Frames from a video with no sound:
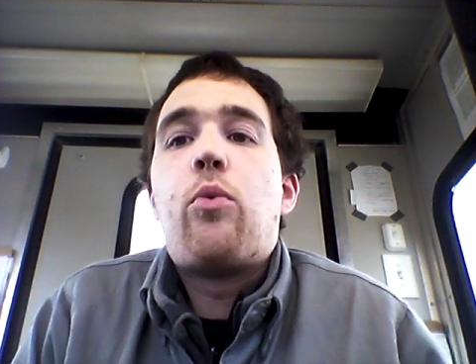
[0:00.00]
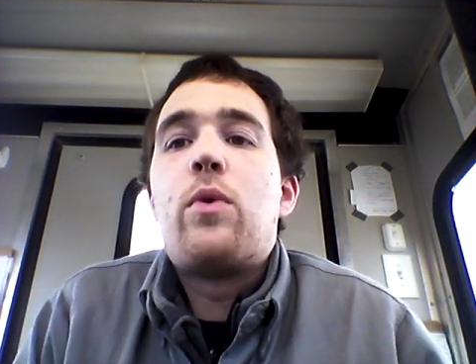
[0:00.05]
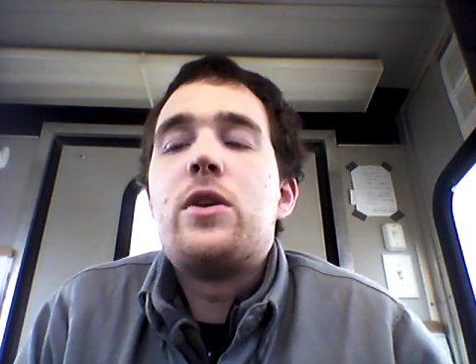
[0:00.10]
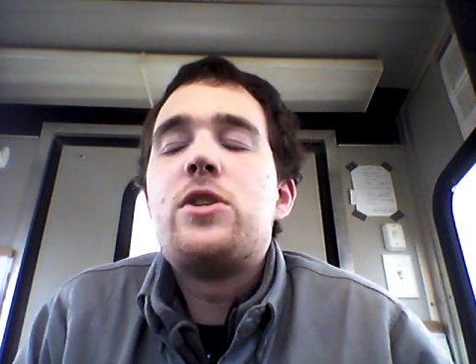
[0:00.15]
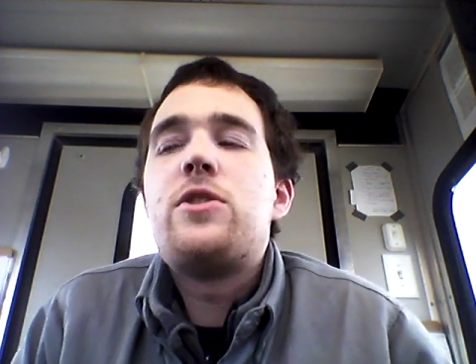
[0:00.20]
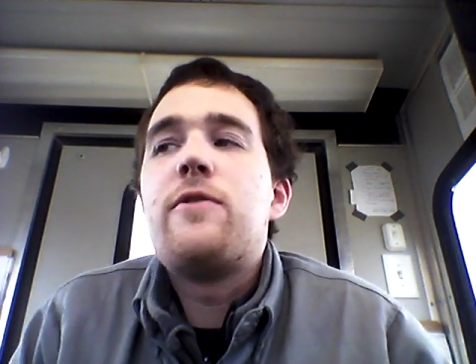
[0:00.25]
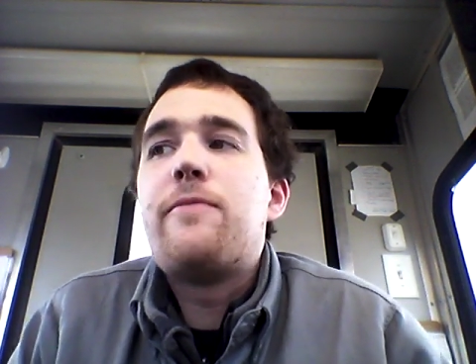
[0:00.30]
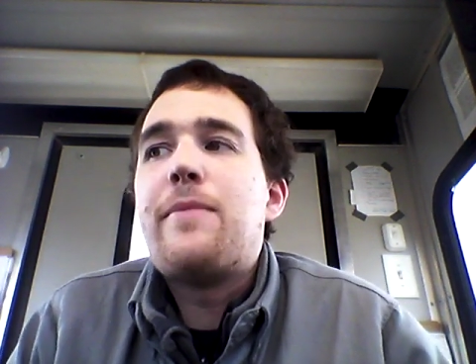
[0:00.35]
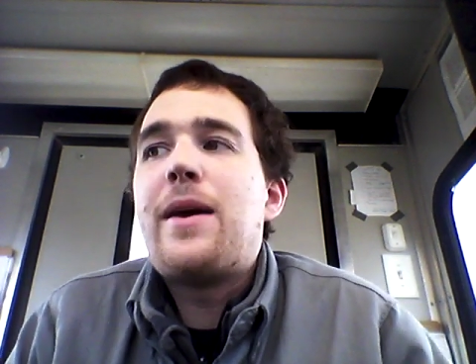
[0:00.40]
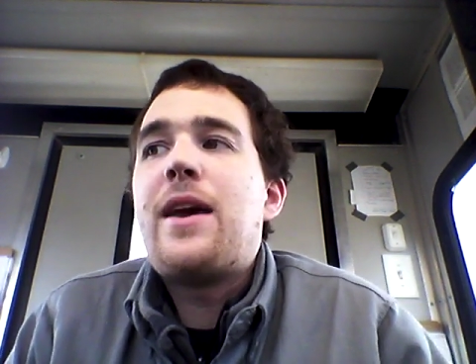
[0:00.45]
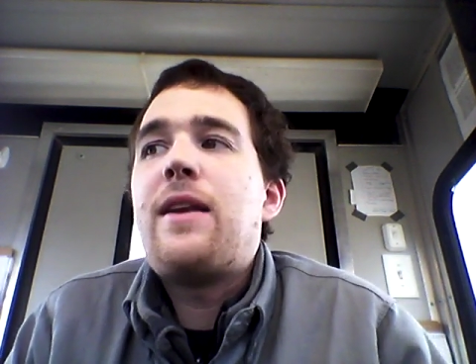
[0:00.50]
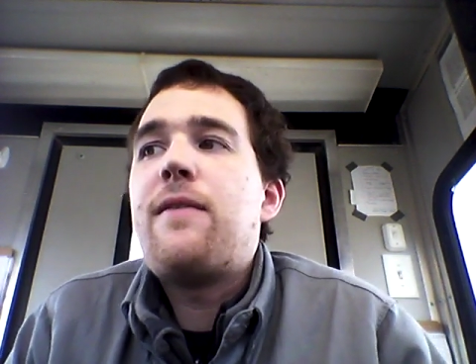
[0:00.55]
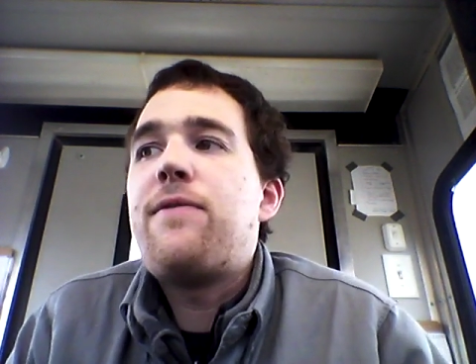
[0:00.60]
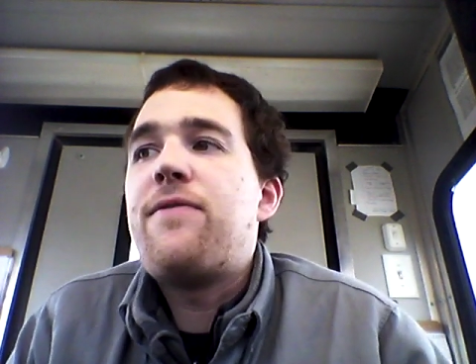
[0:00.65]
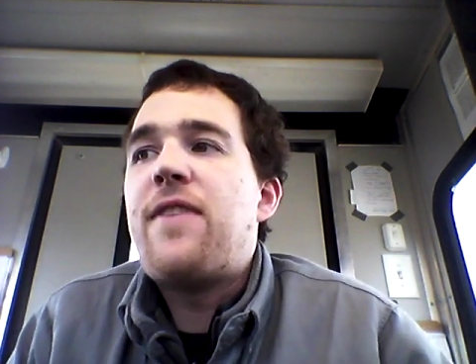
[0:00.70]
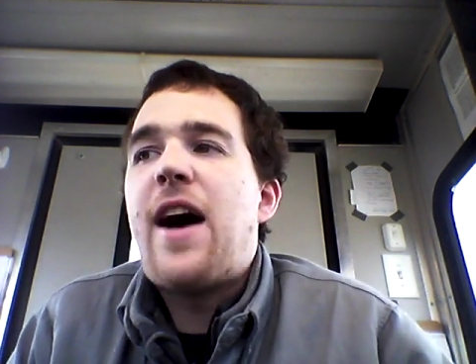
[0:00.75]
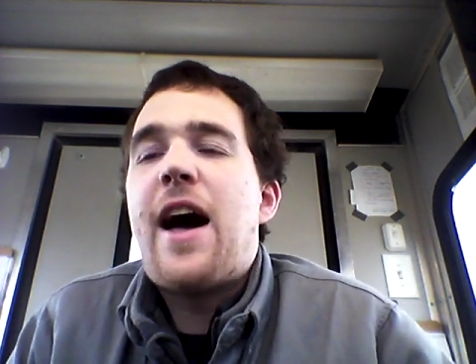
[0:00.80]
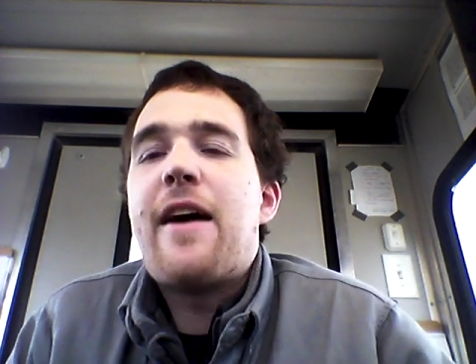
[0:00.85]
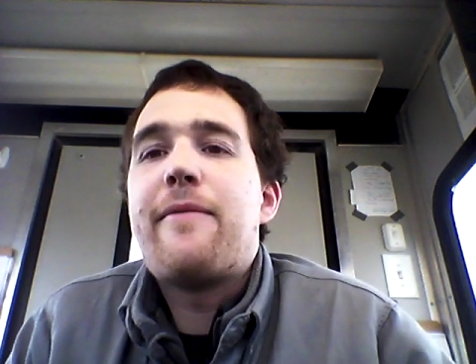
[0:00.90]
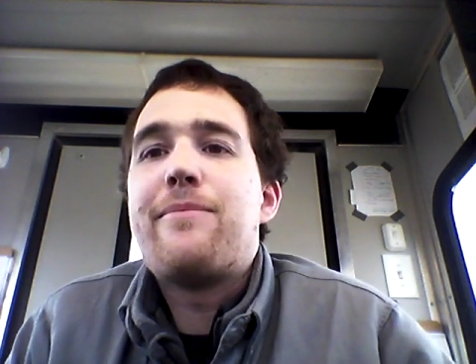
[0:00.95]
once you've made
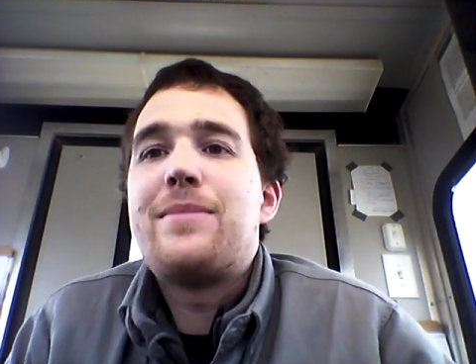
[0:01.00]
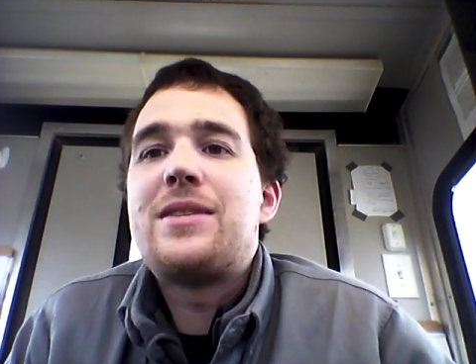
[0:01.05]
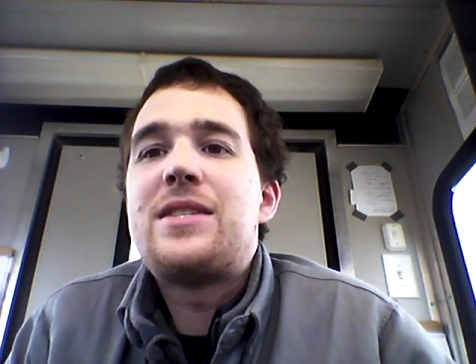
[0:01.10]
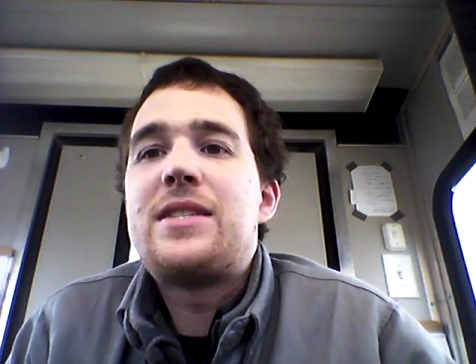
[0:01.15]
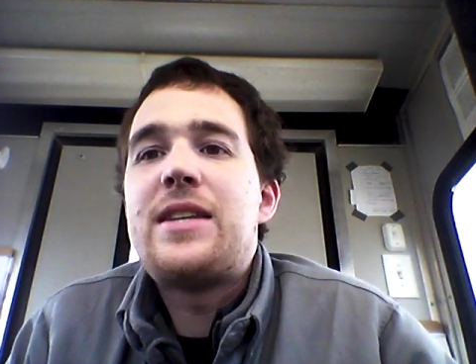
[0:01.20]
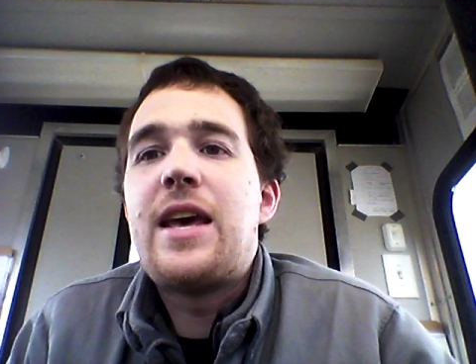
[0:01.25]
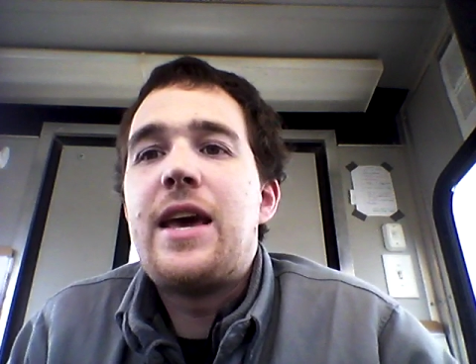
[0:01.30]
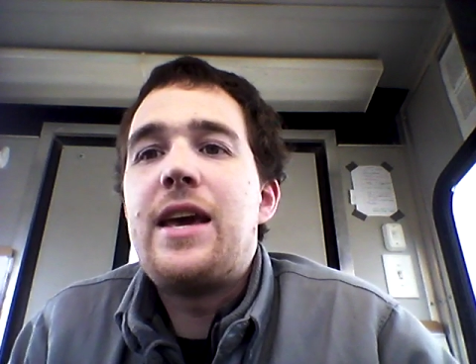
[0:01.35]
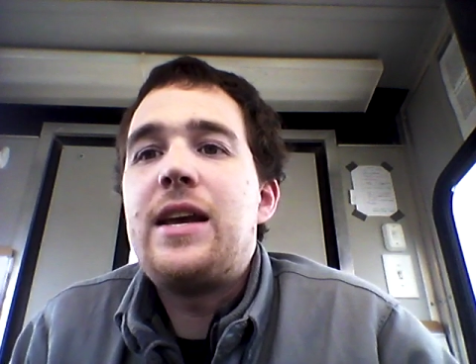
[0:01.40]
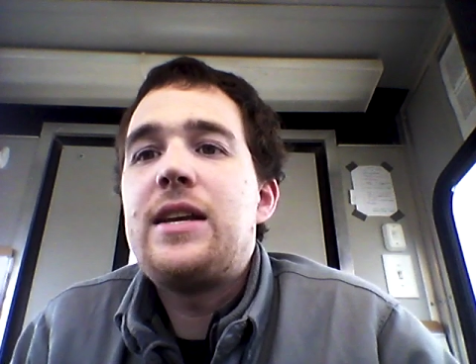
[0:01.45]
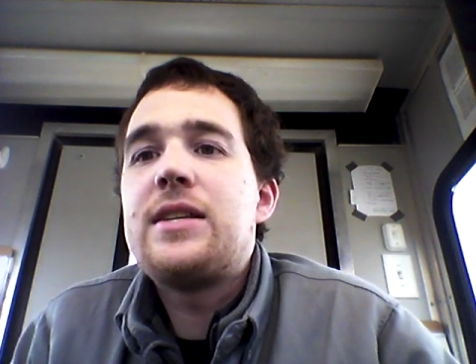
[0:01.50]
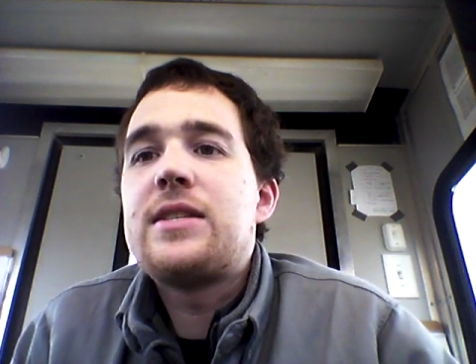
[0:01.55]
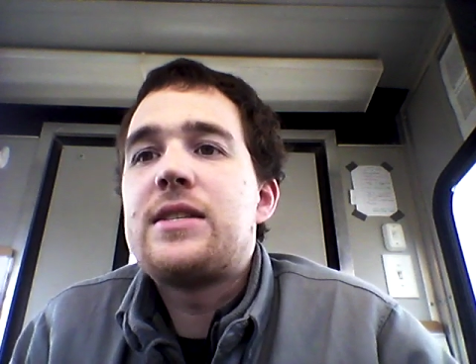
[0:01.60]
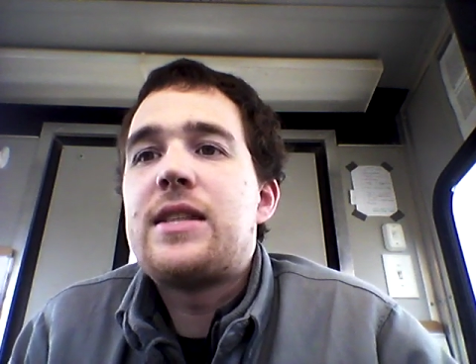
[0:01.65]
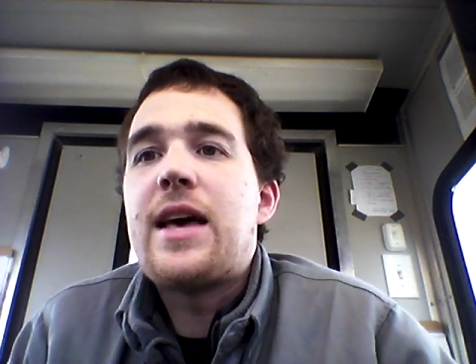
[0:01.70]
5 mistakes